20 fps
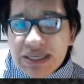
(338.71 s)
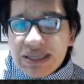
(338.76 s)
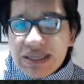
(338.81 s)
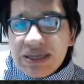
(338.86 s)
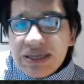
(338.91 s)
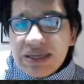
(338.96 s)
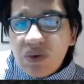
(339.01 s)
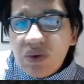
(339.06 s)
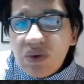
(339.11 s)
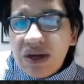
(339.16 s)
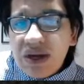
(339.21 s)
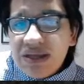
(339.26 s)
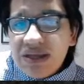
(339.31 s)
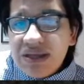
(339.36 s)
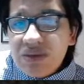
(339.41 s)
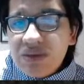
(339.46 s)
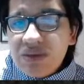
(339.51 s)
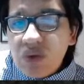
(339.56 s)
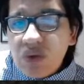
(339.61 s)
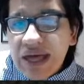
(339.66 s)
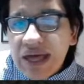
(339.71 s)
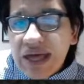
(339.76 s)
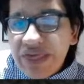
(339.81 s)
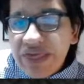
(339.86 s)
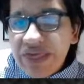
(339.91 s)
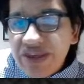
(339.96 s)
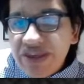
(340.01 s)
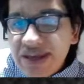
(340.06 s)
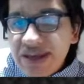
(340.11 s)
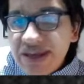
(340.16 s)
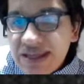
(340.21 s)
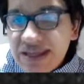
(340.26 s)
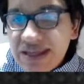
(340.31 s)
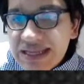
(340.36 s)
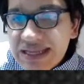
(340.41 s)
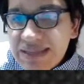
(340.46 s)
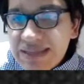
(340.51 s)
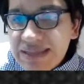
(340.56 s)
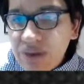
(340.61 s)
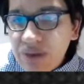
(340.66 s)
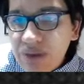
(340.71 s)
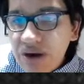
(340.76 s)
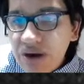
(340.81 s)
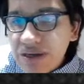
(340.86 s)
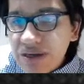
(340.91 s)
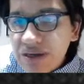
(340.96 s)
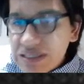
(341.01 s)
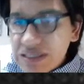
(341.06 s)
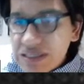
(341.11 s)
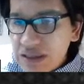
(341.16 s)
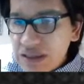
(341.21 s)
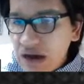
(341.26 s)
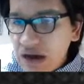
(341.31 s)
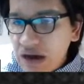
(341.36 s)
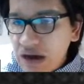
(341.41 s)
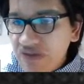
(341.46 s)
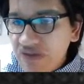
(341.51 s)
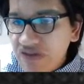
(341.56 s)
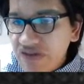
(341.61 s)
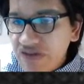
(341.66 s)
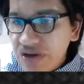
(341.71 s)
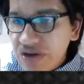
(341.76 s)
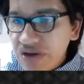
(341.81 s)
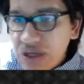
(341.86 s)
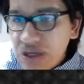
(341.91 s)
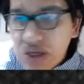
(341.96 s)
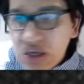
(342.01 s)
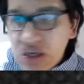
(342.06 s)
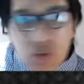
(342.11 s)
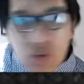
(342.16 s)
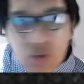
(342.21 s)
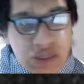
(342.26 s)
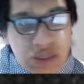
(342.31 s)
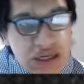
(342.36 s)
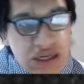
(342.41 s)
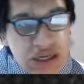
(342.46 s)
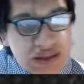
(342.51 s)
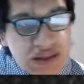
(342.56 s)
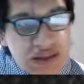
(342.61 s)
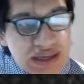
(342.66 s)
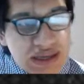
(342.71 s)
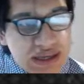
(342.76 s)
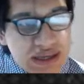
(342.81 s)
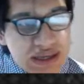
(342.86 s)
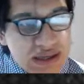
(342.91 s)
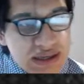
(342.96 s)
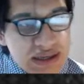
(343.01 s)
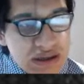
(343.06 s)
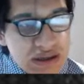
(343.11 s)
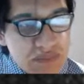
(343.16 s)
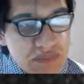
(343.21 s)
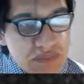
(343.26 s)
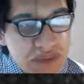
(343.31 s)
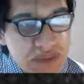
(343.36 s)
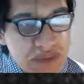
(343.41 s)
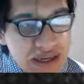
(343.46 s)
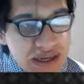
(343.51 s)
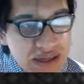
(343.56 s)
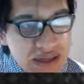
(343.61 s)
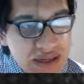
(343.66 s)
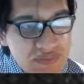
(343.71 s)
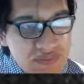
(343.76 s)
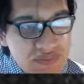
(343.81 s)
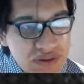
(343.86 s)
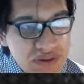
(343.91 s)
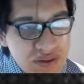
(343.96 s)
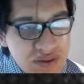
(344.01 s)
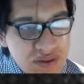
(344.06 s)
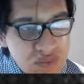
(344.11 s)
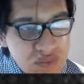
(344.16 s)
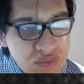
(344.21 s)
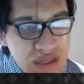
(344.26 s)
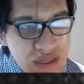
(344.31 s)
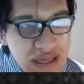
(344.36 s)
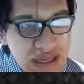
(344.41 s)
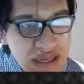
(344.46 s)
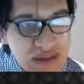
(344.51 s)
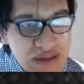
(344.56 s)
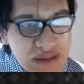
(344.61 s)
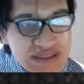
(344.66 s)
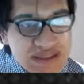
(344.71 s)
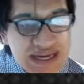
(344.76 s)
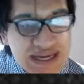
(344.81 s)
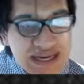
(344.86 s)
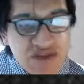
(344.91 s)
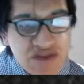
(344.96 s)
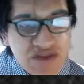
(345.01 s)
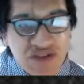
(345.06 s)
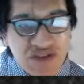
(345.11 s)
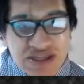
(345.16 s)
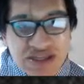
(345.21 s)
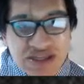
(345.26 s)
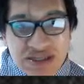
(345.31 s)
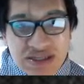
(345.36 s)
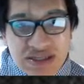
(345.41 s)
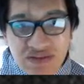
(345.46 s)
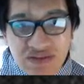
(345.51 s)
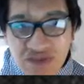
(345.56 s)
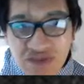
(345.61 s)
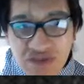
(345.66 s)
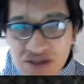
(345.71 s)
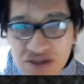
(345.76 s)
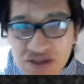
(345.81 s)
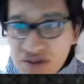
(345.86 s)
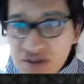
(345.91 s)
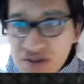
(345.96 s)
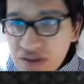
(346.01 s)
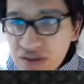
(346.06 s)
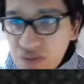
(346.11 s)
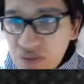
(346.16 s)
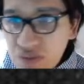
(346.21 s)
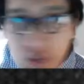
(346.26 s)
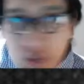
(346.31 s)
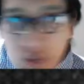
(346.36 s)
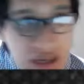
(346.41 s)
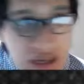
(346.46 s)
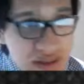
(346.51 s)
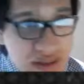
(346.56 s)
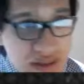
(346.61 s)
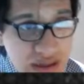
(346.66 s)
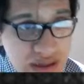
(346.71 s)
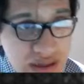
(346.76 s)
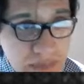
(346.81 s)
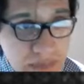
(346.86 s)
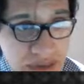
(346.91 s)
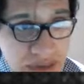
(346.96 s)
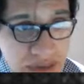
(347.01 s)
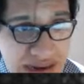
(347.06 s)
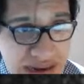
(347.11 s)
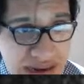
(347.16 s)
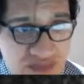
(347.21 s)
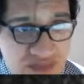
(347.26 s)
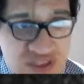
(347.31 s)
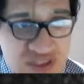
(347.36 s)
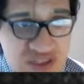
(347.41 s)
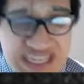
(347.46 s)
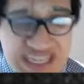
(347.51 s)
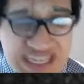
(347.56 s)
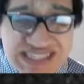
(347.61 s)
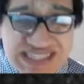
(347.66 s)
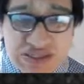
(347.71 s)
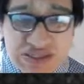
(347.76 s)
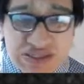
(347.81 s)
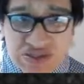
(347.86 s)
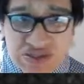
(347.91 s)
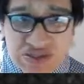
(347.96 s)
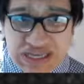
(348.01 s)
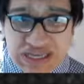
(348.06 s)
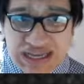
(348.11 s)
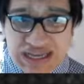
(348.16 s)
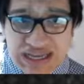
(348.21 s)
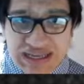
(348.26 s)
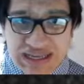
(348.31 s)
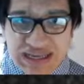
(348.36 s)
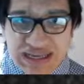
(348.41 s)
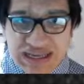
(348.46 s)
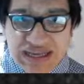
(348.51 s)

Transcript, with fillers: They wanted the wealth that the market offered without the competitive without sacrificing the feature, without the competitive change in society.